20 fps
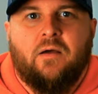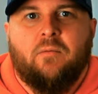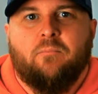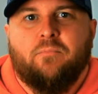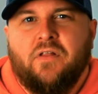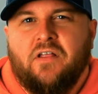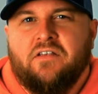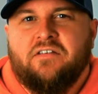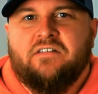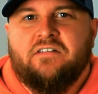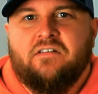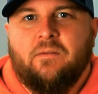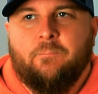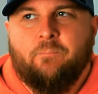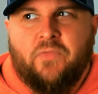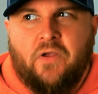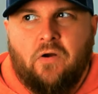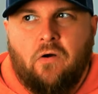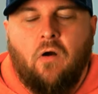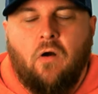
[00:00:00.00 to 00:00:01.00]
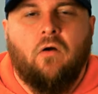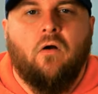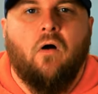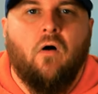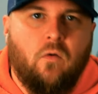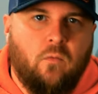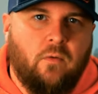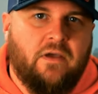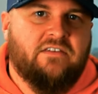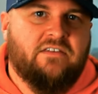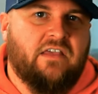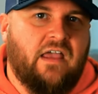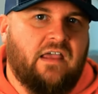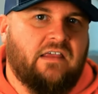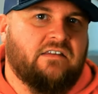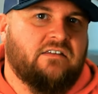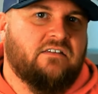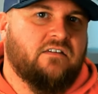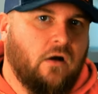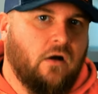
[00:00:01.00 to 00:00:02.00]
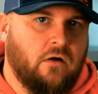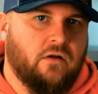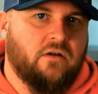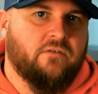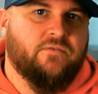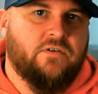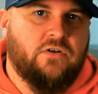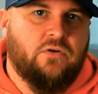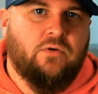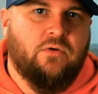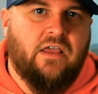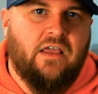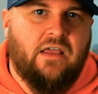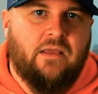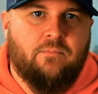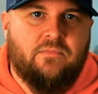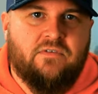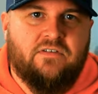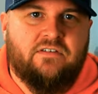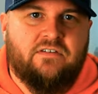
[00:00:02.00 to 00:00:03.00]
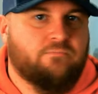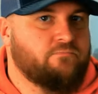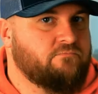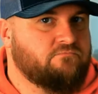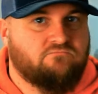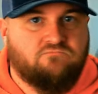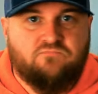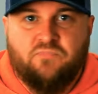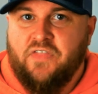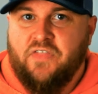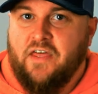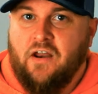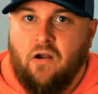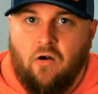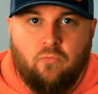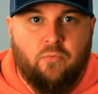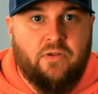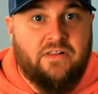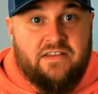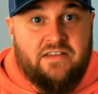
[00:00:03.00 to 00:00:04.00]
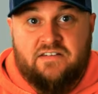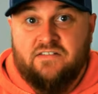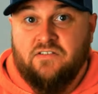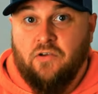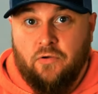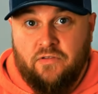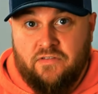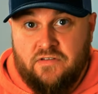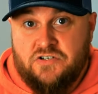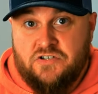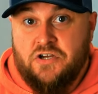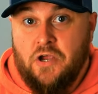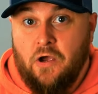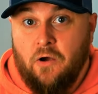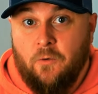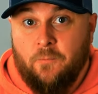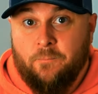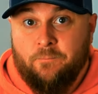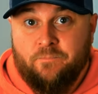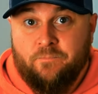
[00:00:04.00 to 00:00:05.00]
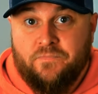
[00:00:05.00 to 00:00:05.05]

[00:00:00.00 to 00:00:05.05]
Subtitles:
Plus, there are always a ton of new games that are released during the show.